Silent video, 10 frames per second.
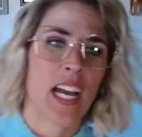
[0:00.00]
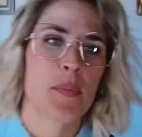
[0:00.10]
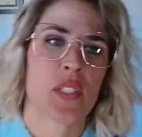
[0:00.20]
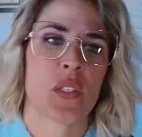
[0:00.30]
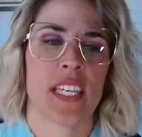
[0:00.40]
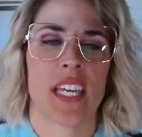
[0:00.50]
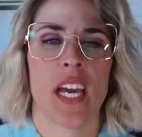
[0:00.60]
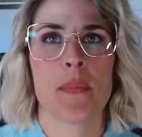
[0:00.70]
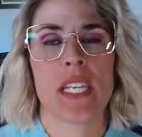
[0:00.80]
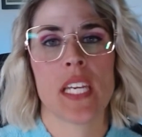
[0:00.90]
absolutely.
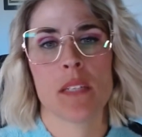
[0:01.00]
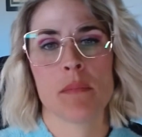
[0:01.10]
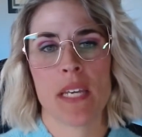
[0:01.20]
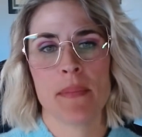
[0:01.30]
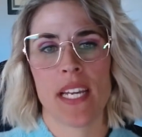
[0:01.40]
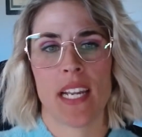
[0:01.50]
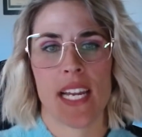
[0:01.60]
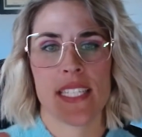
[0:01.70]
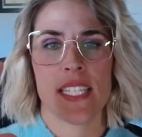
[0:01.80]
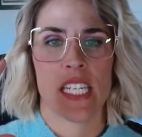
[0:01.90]
I mean, in my mind,
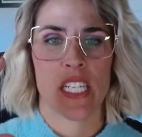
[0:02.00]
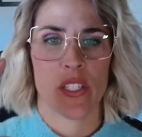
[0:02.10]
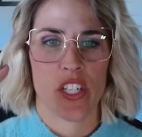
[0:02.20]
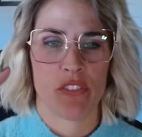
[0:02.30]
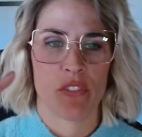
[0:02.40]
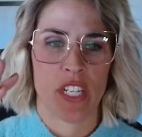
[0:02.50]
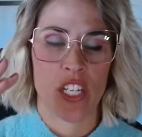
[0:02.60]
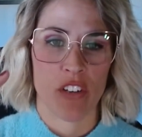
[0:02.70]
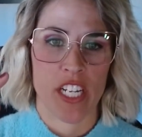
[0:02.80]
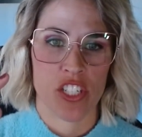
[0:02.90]
I see
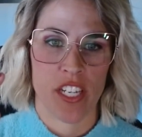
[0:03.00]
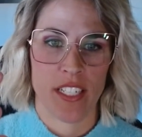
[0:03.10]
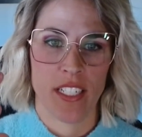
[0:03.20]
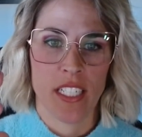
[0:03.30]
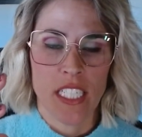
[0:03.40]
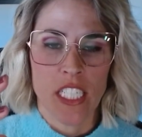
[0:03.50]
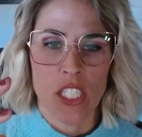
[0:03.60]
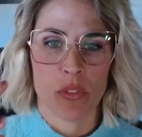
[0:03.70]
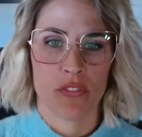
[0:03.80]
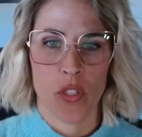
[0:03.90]
integration
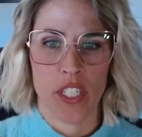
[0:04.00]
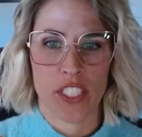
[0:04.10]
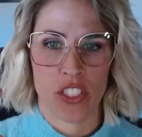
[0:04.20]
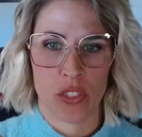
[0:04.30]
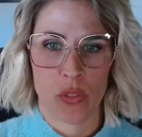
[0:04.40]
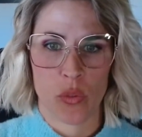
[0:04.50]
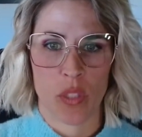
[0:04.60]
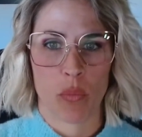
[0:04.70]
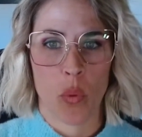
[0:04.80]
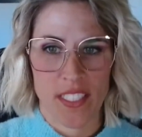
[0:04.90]
referring to
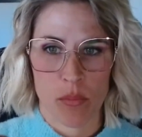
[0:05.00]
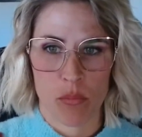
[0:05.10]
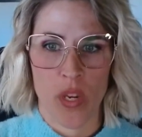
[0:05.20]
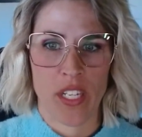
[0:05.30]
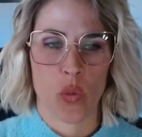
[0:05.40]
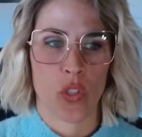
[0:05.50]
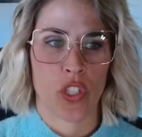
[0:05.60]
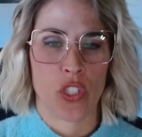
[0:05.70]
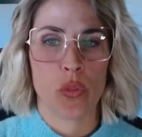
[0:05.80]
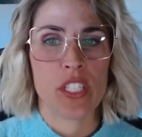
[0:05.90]
the point-to-point or
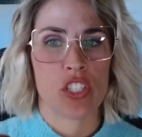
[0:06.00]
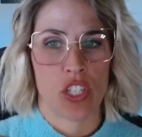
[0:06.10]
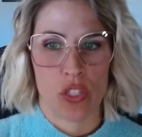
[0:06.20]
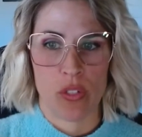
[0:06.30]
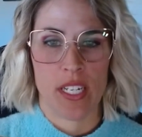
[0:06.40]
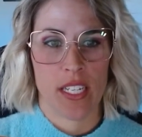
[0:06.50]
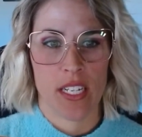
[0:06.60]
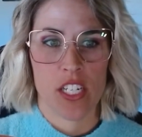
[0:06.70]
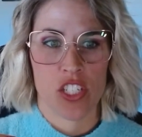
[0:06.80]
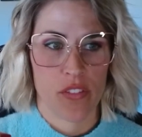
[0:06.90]
unit-to-unit
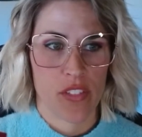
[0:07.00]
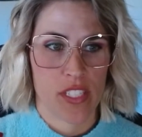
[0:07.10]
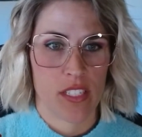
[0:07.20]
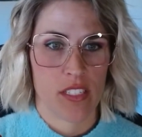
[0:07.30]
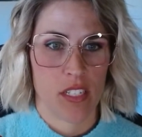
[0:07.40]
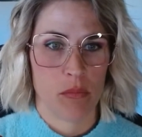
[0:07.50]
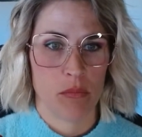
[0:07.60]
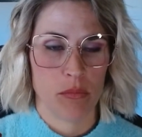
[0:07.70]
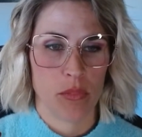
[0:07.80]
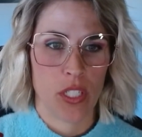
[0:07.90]
connection of a
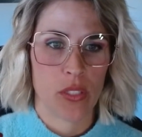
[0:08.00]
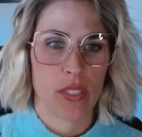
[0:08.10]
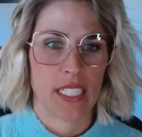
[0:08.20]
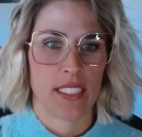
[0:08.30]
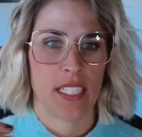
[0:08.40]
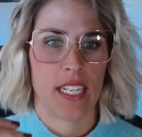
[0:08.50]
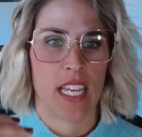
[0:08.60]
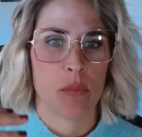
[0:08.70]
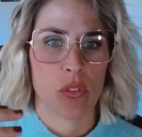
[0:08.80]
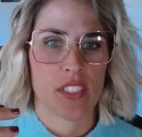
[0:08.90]
system. It
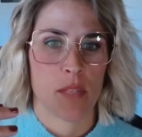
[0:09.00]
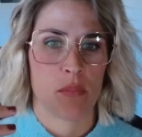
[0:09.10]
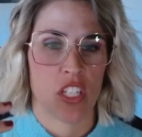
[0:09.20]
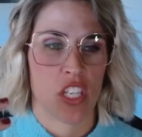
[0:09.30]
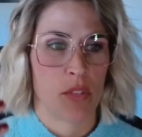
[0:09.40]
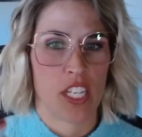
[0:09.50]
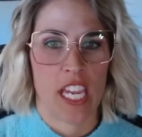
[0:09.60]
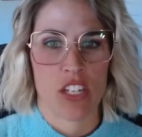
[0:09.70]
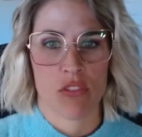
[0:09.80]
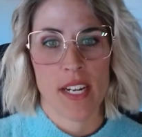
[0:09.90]
enables them to
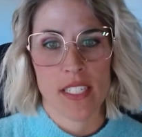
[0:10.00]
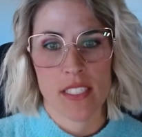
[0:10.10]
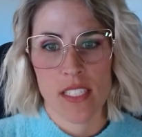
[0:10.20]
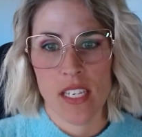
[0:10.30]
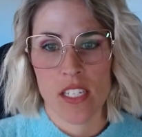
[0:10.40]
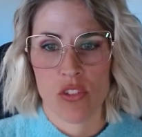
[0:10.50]
communicate directly, it